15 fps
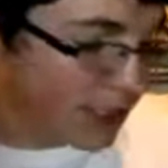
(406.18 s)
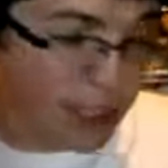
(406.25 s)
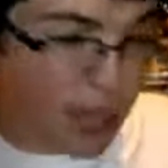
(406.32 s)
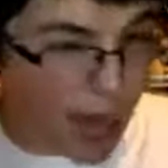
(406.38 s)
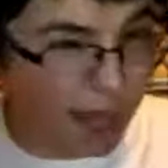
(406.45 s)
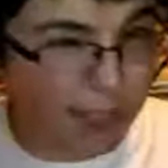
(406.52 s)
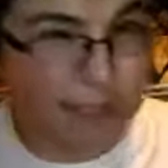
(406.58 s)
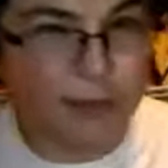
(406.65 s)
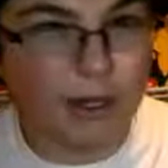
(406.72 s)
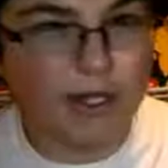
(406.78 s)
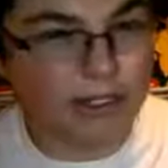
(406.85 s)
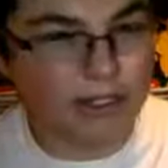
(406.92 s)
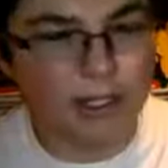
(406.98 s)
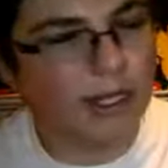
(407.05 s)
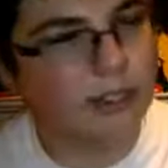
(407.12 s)
that's an odd
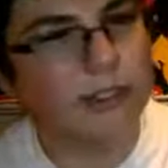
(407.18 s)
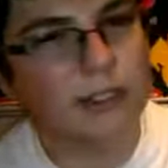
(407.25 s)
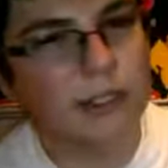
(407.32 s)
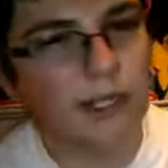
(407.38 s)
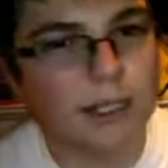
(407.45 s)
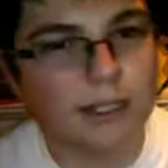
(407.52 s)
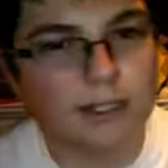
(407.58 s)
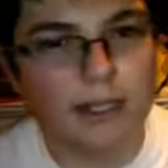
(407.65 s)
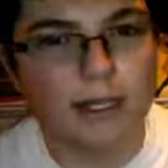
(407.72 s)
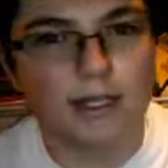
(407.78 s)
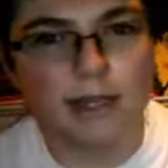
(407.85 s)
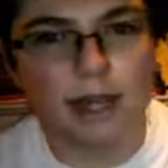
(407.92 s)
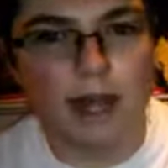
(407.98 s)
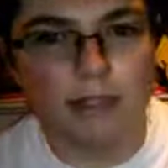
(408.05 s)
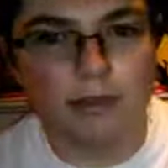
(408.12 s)
question. He actually said that. He said
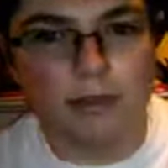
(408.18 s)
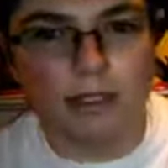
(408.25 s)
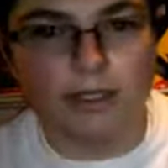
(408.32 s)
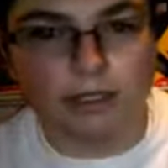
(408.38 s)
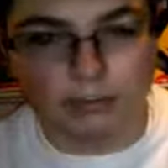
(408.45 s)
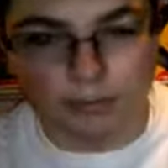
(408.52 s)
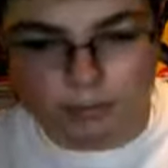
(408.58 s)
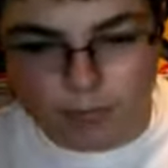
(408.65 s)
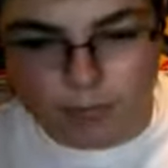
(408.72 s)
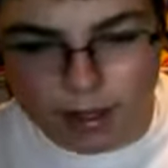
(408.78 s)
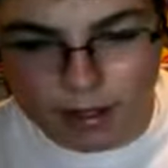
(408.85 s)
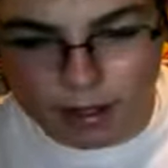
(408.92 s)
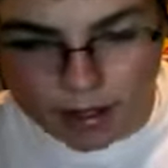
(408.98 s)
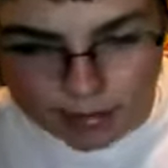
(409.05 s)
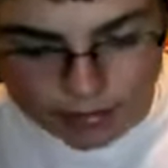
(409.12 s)
that's an odd question.
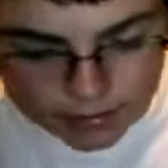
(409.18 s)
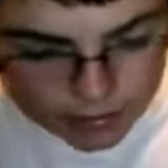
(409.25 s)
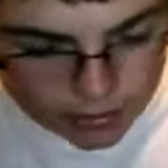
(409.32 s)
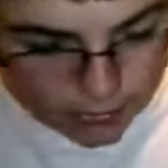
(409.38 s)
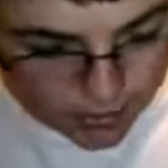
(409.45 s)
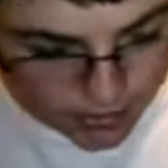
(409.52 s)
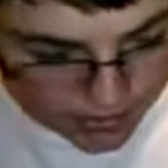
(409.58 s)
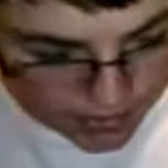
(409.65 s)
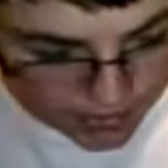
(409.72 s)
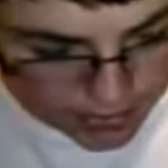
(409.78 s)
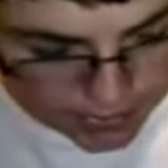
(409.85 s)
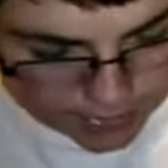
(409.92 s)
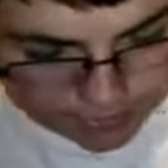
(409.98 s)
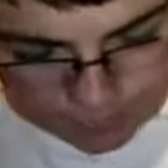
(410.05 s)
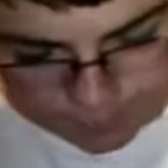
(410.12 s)
And uh, so I...
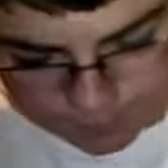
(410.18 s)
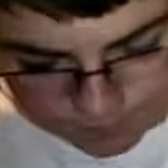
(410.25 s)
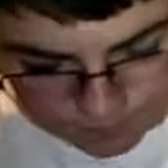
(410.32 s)
Uh,